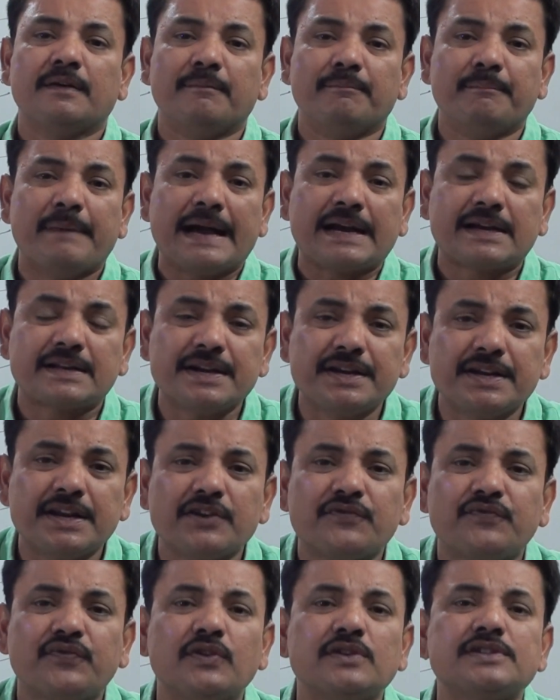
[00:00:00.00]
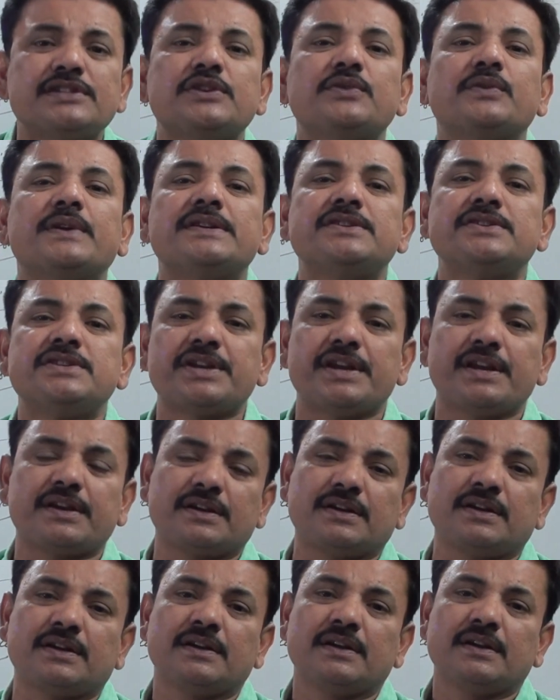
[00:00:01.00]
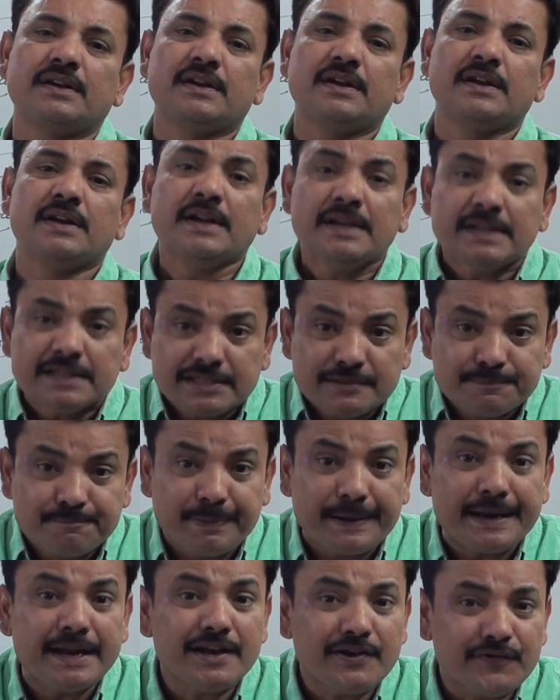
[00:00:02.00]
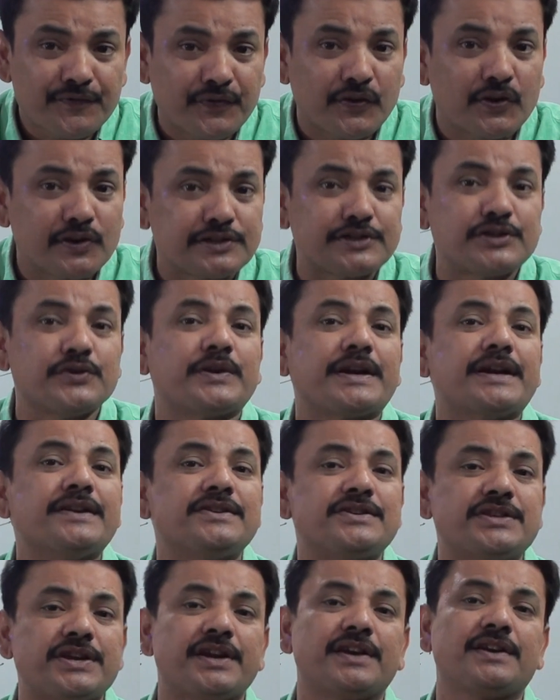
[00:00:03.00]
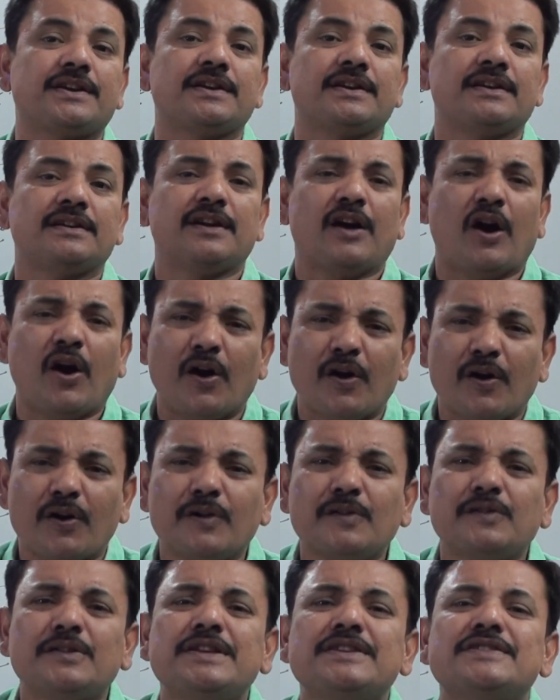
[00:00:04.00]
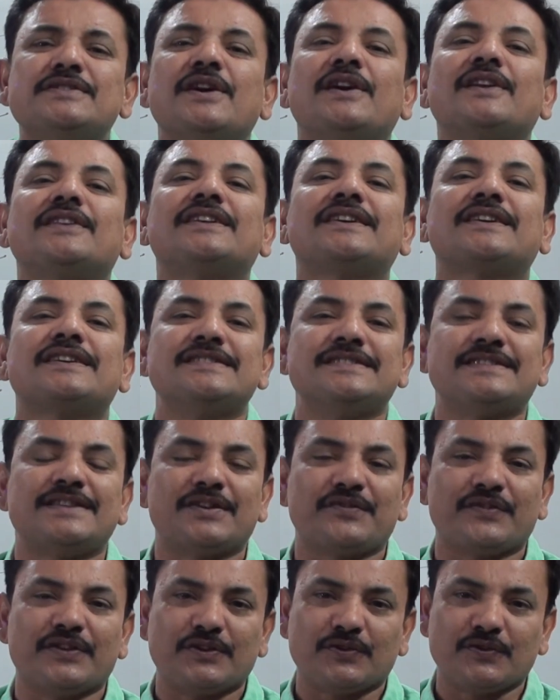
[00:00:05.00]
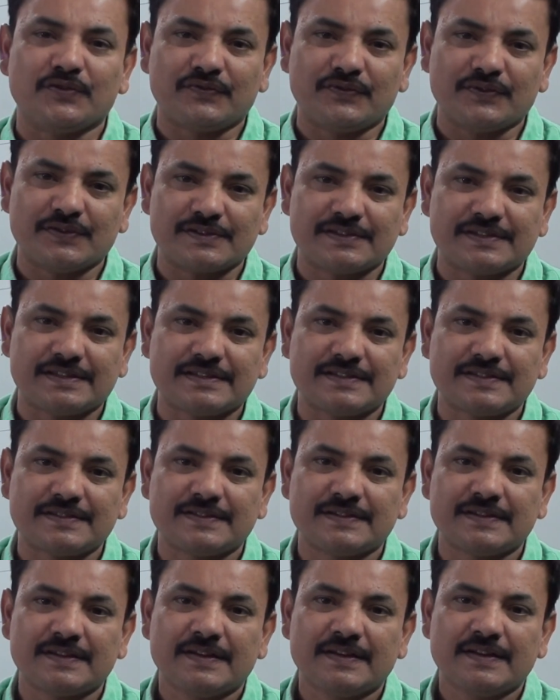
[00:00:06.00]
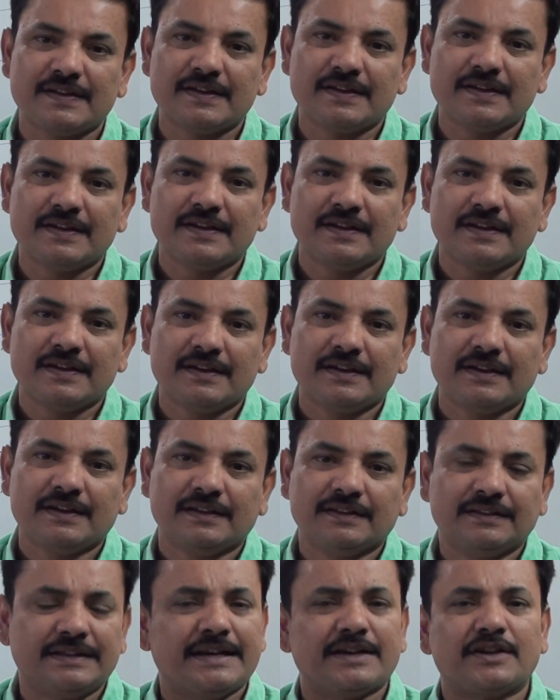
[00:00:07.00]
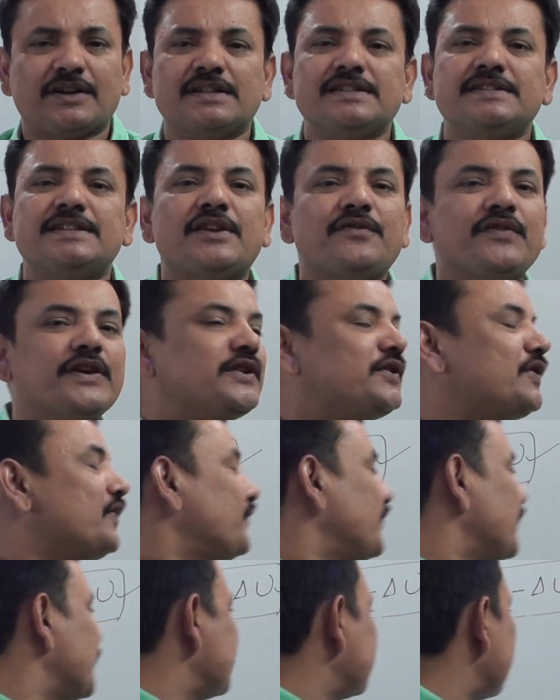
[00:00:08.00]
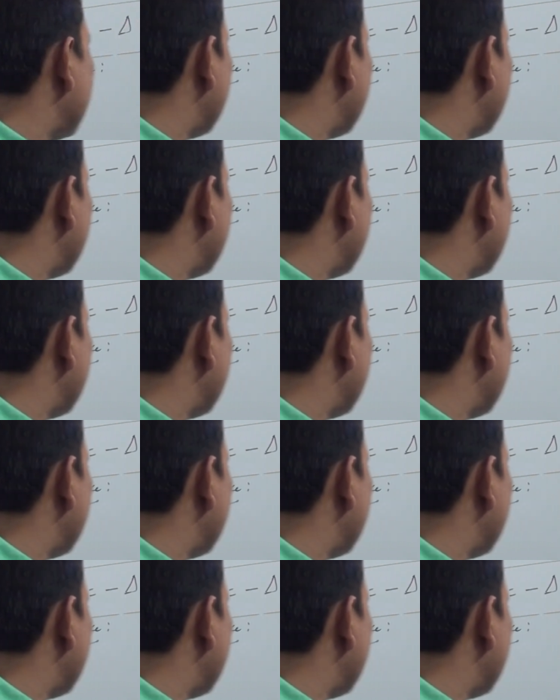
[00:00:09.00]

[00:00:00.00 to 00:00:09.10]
magnetic force you can take, spring force you can take. All these are the conservative forces. Then conservative force,